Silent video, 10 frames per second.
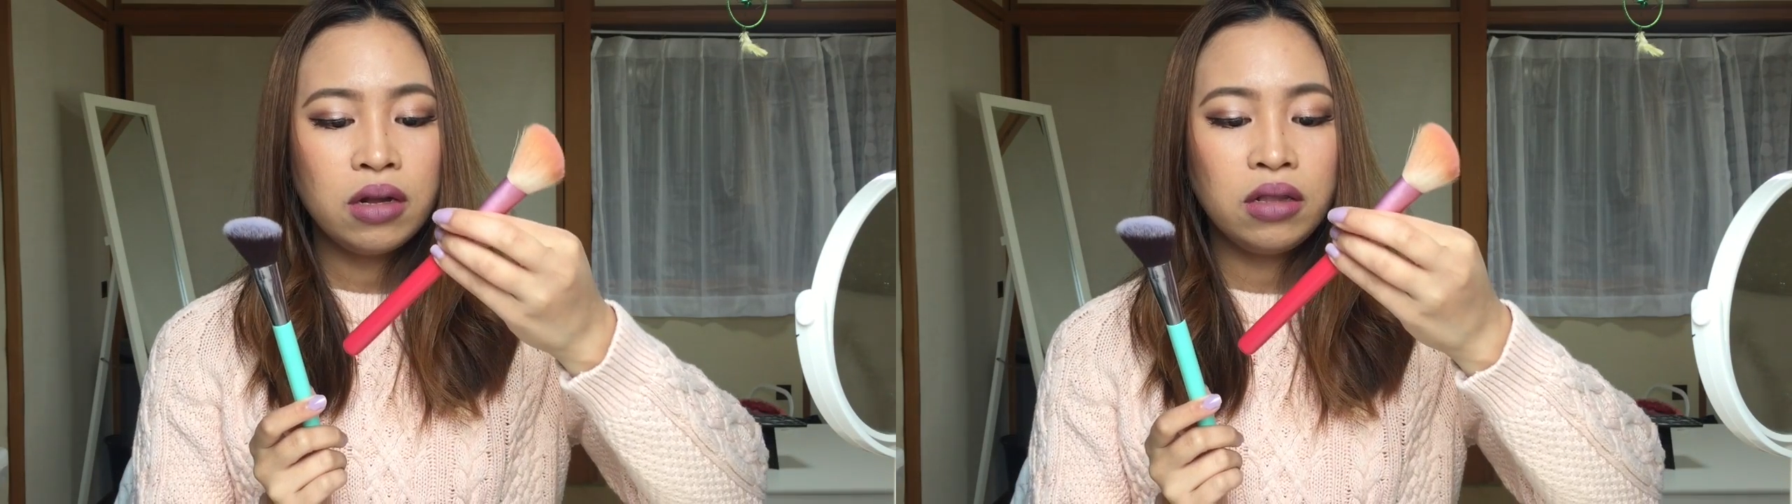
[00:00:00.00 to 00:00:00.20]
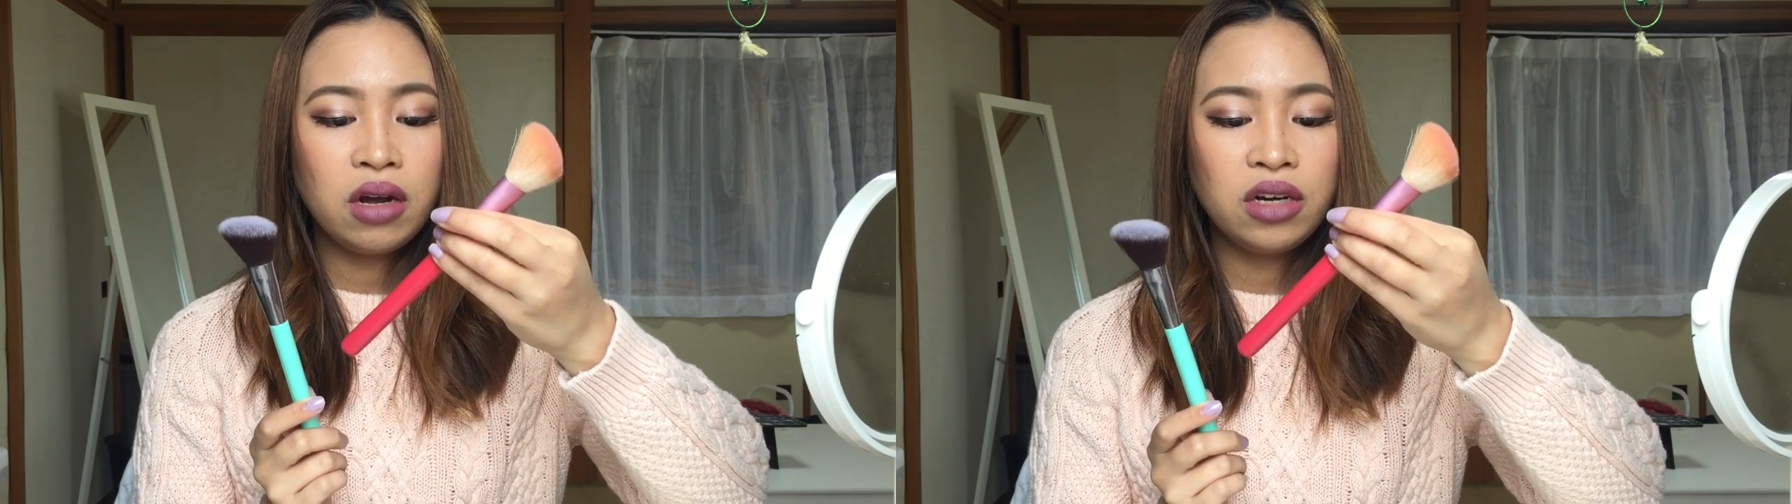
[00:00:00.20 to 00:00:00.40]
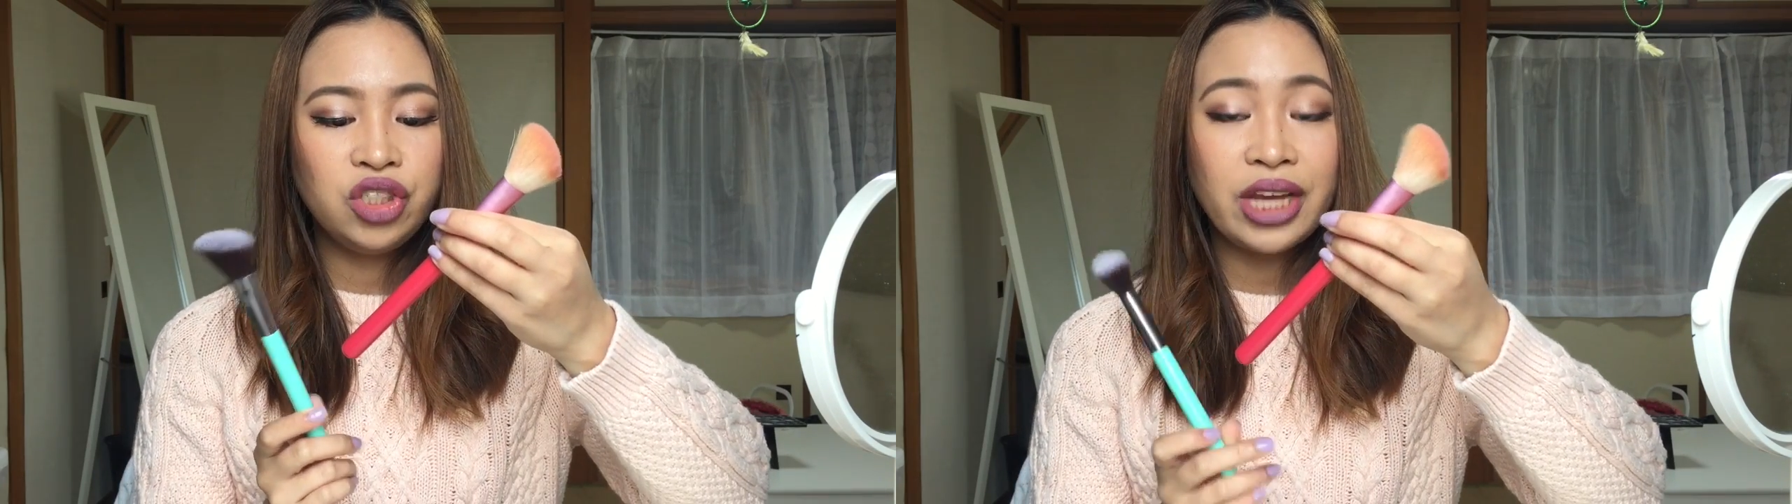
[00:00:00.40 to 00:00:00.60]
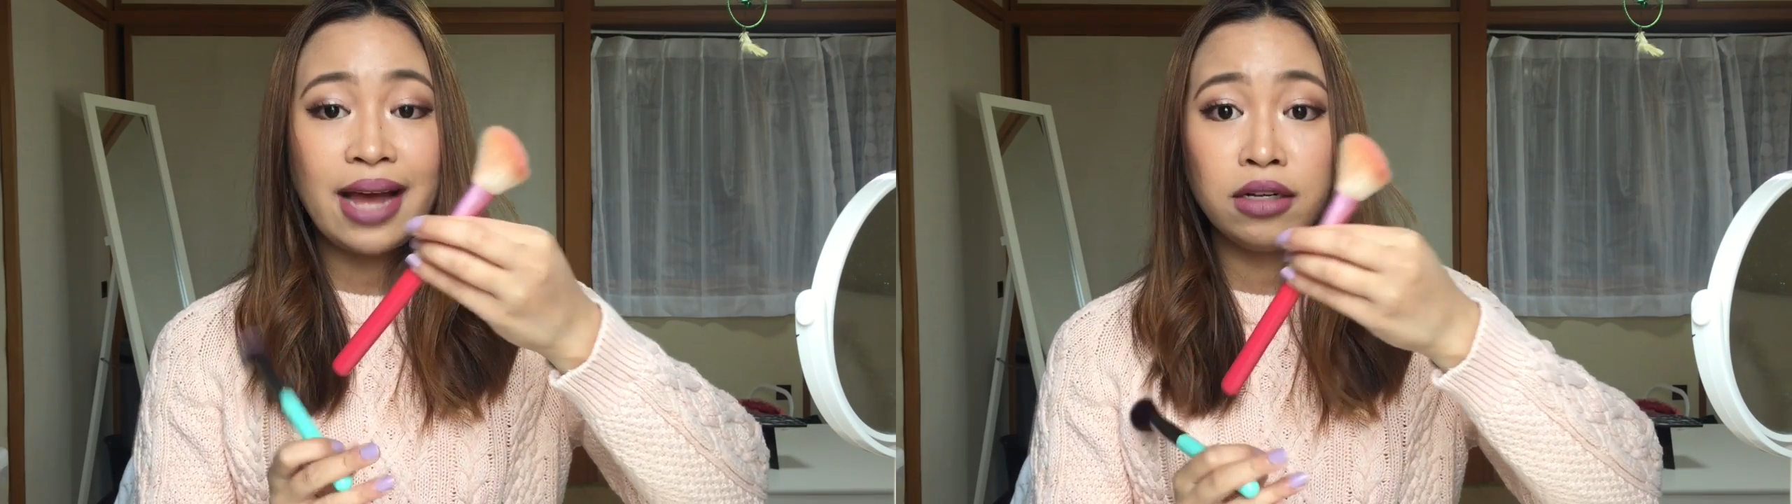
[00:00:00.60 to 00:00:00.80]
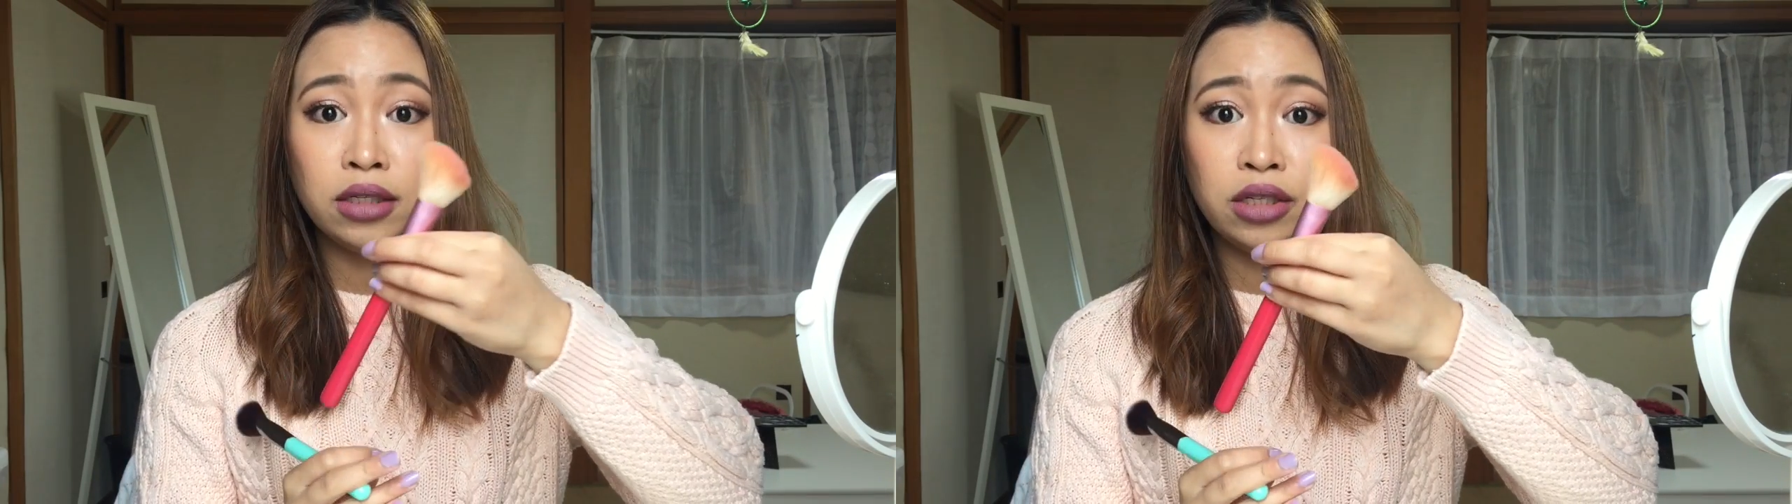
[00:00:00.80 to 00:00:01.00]
large
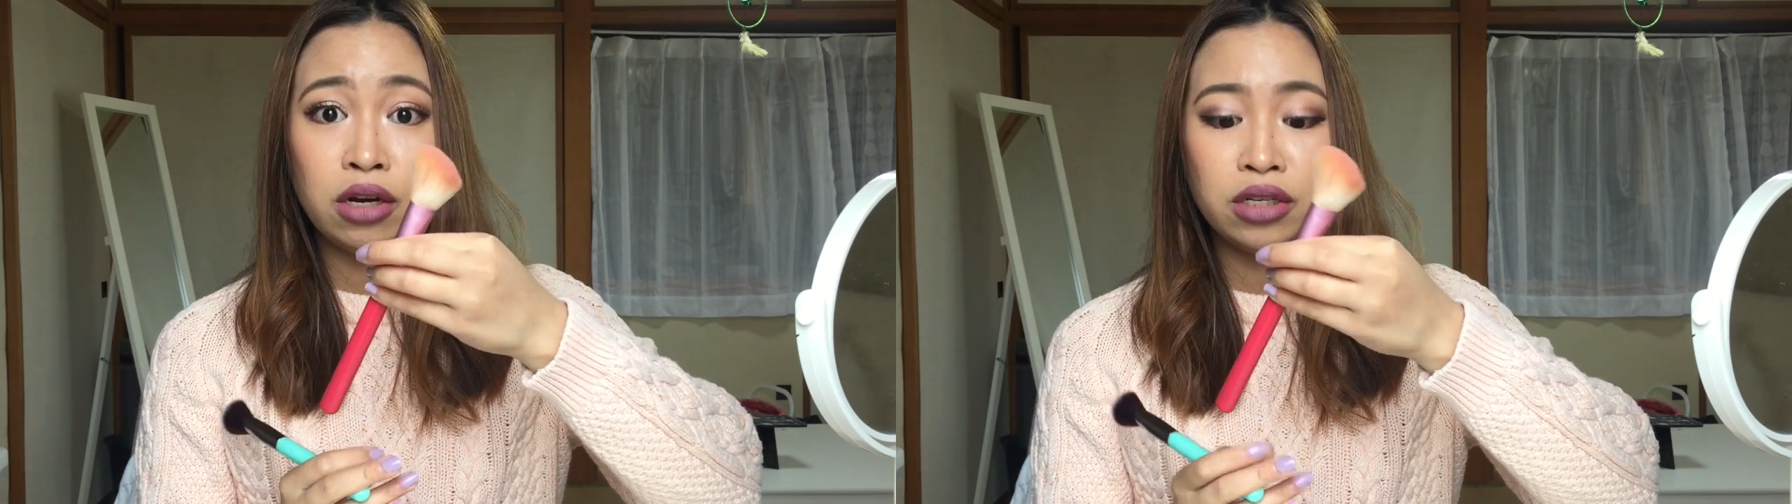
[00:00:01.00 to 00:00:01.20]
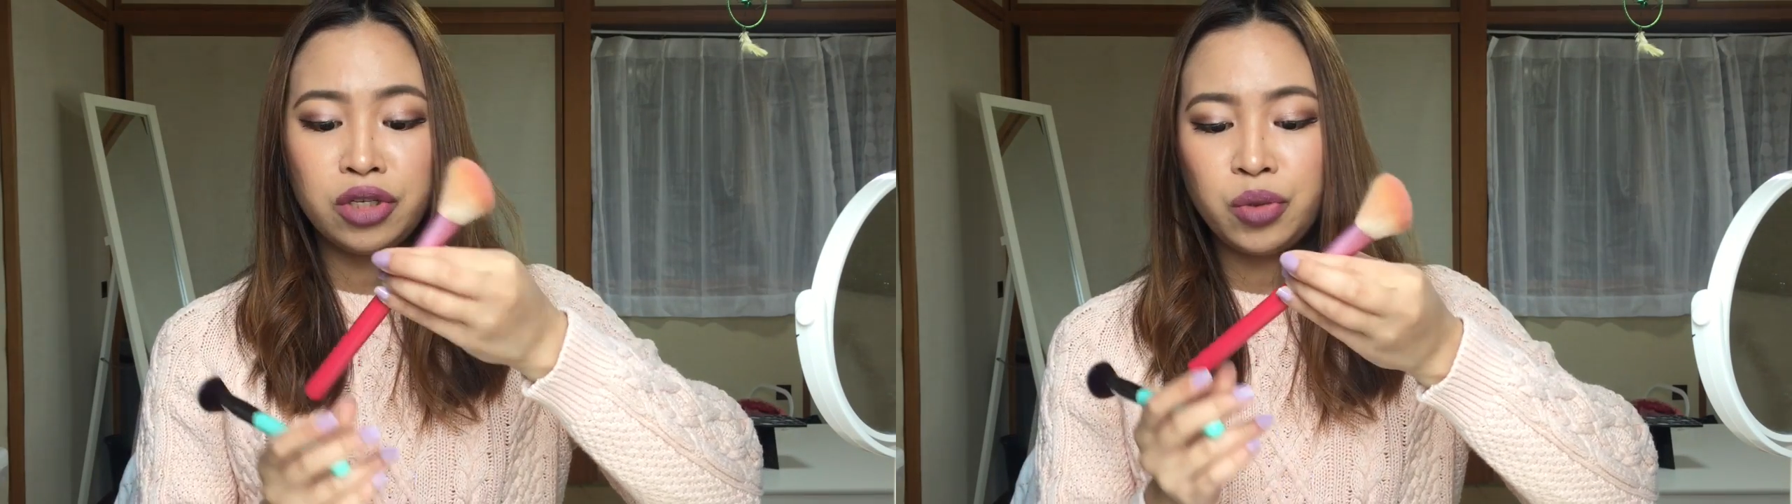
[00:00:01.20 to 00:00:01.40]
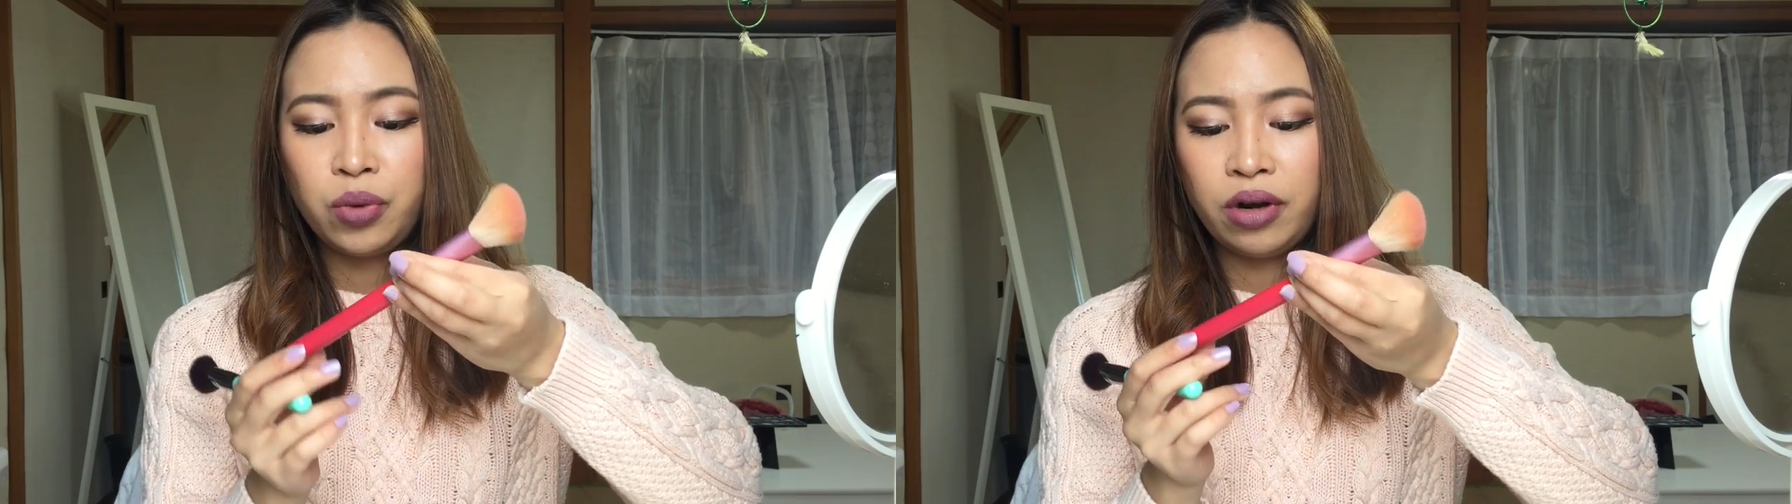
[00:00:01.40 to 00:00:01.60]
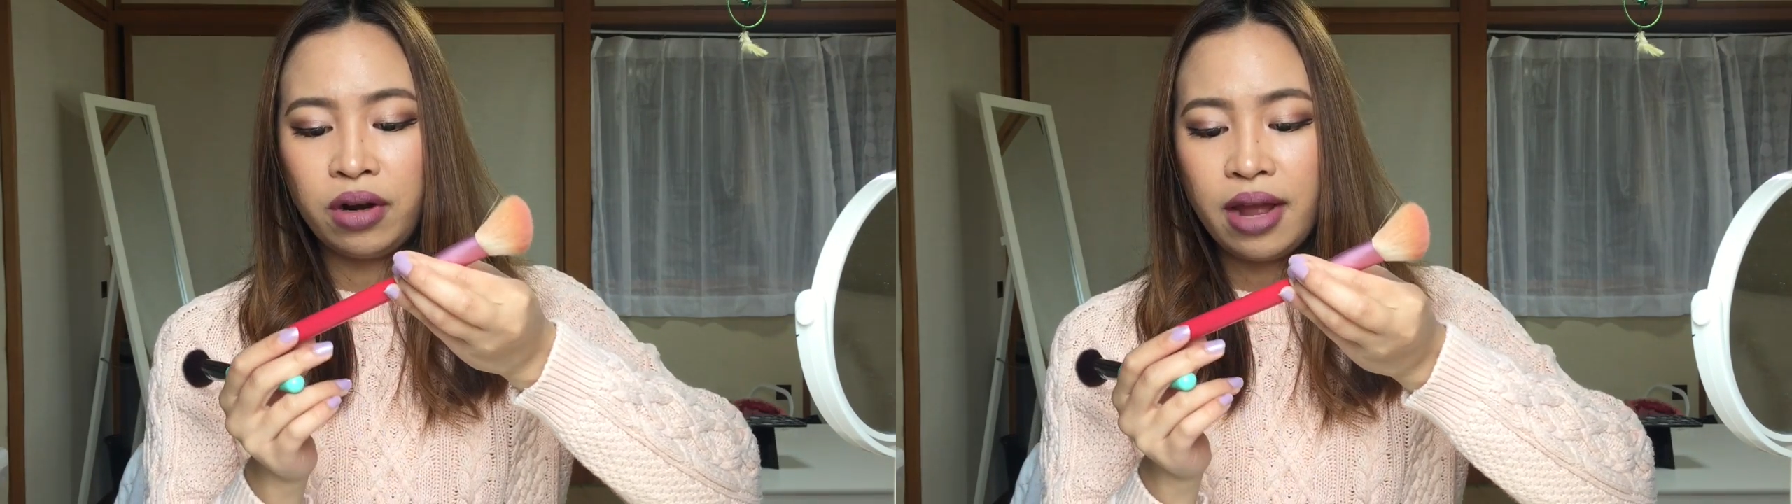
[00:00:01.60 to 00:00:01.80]
angled contour